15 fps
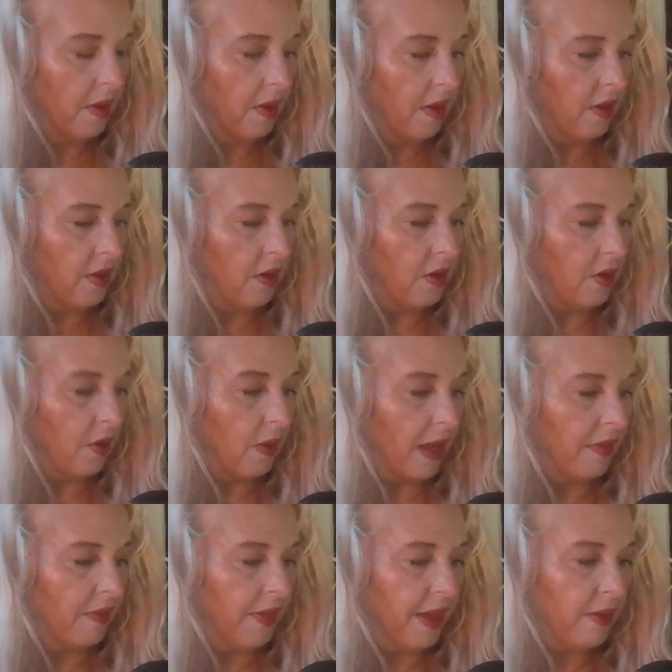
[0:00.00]

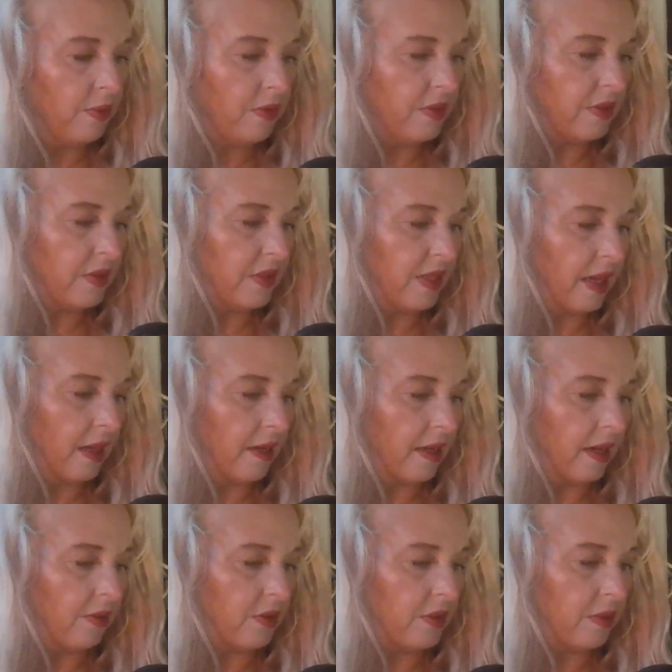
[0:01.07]
and they were the
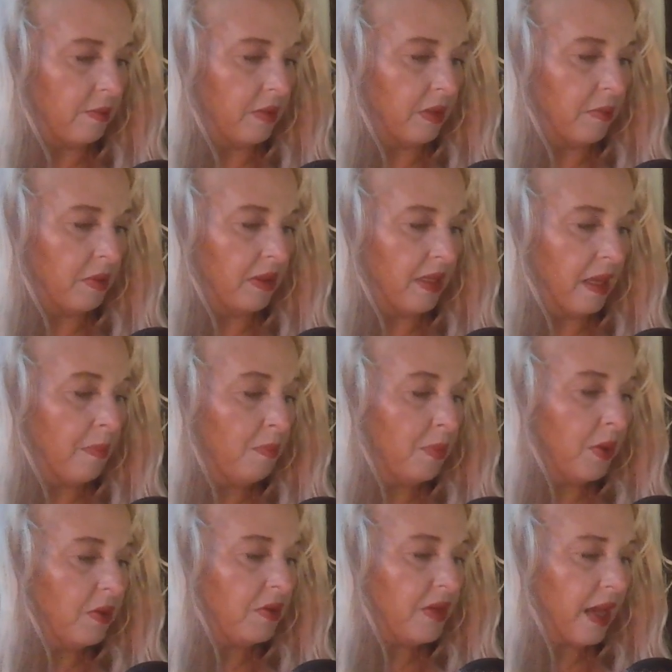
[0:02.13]
standout or something, but they
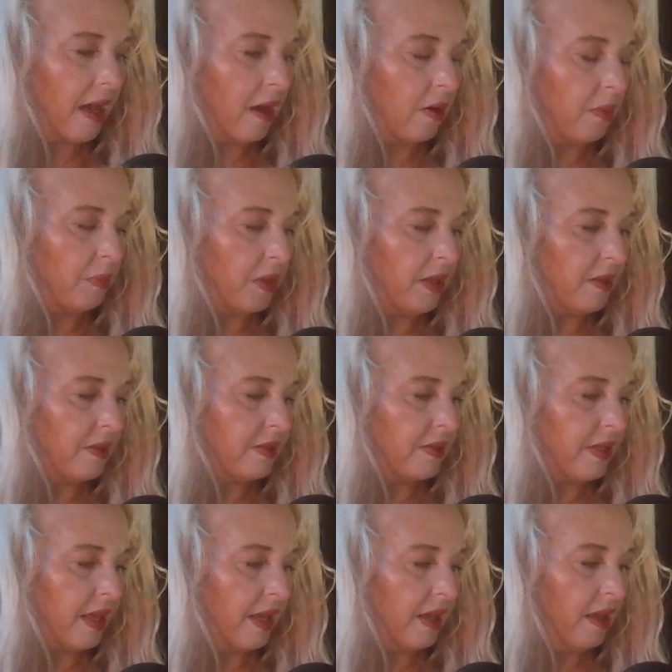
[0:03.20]
burnt out because
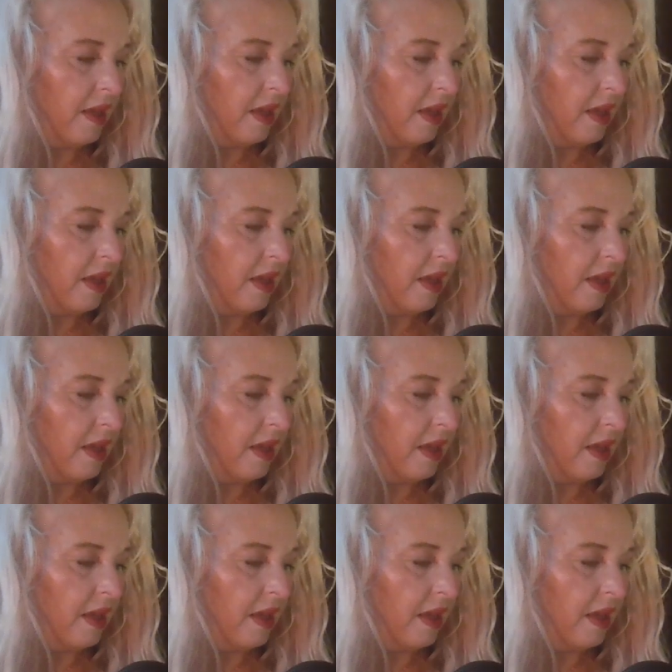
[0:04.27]
their